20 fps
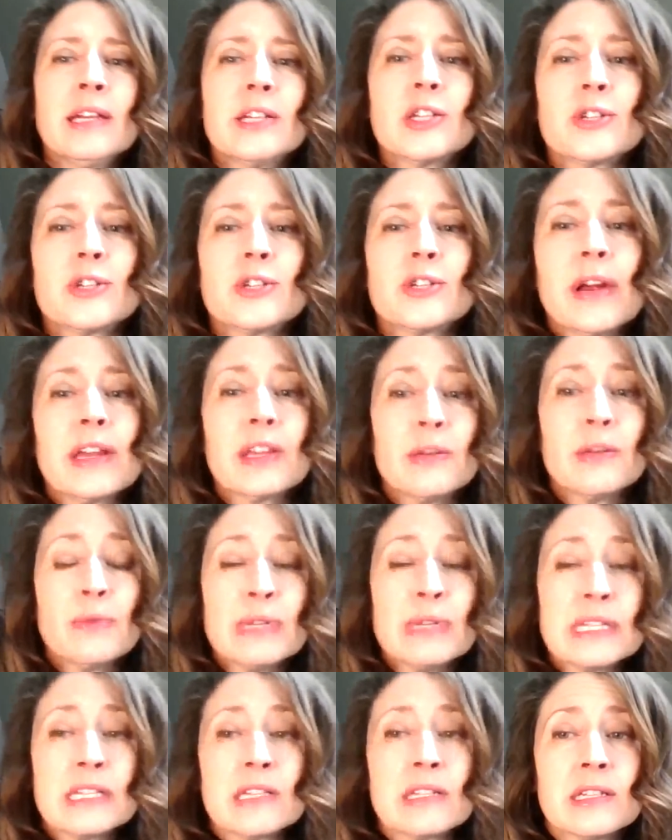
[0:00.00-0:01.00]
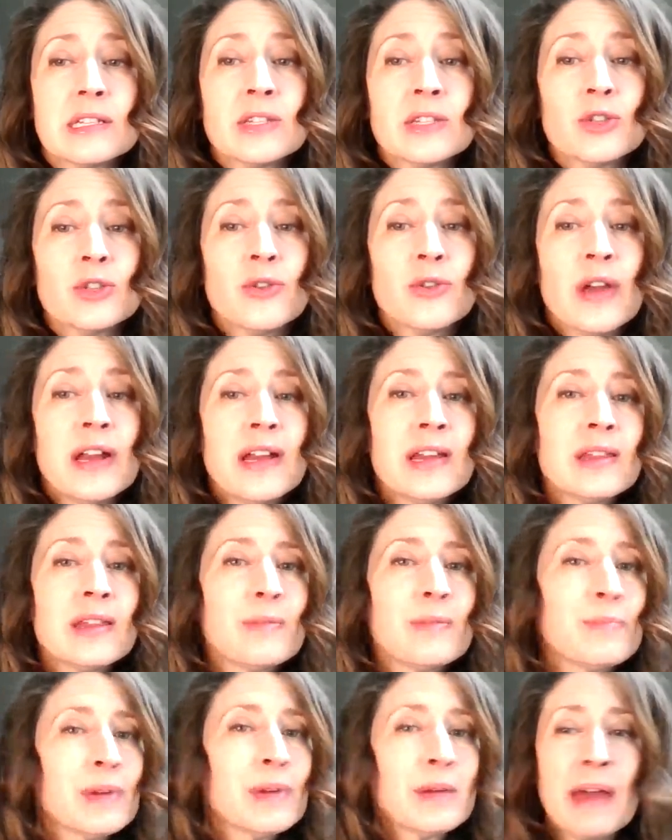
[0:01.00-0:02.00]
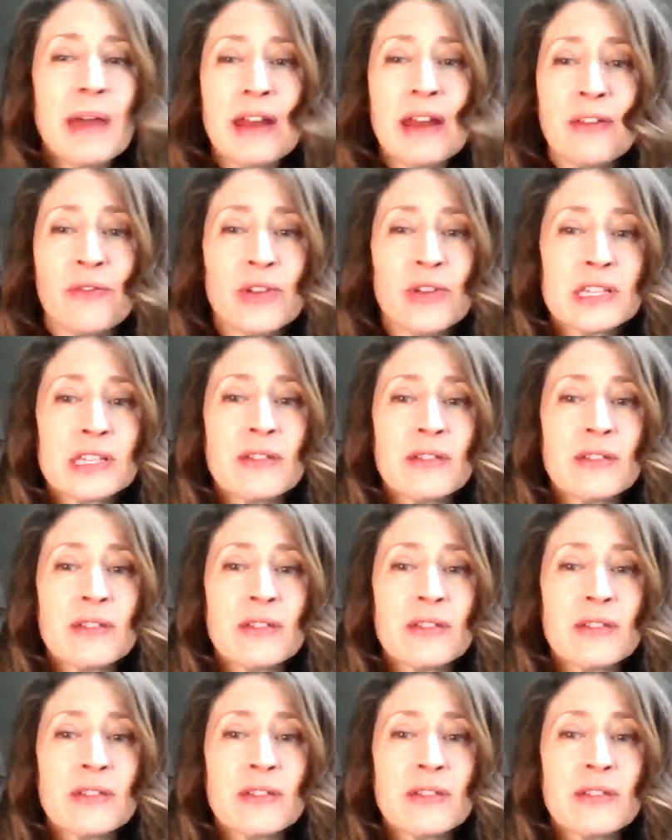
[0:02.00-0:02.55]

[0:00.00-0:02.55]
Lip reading: Strength and resistance training, the big benefits